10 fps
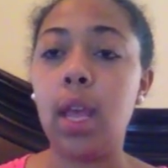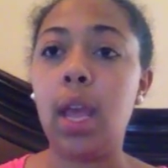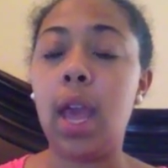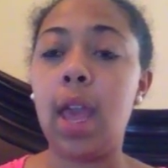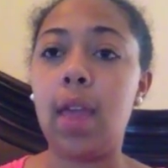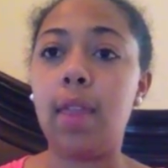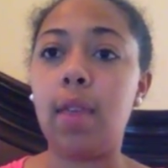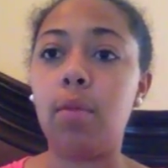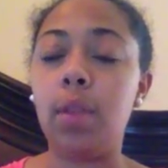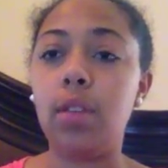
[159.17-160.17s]
And they
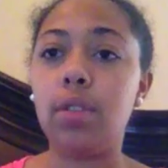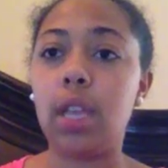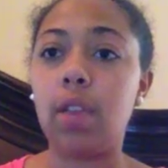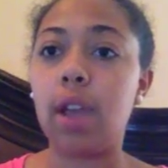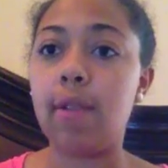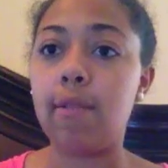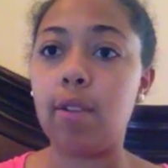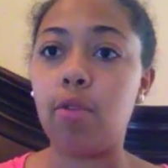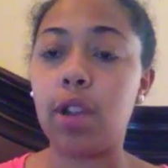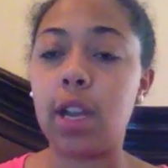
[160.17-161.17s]
will be using a graphic
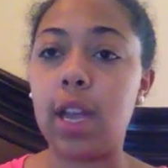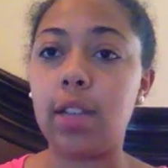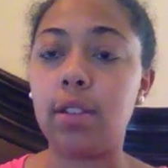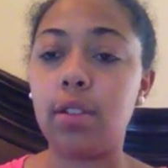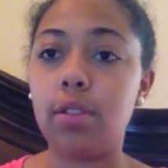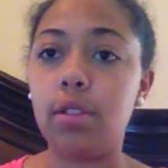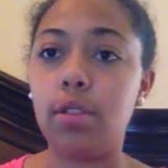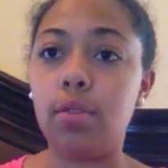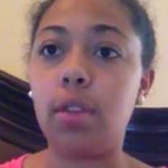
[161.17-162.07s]
organizer to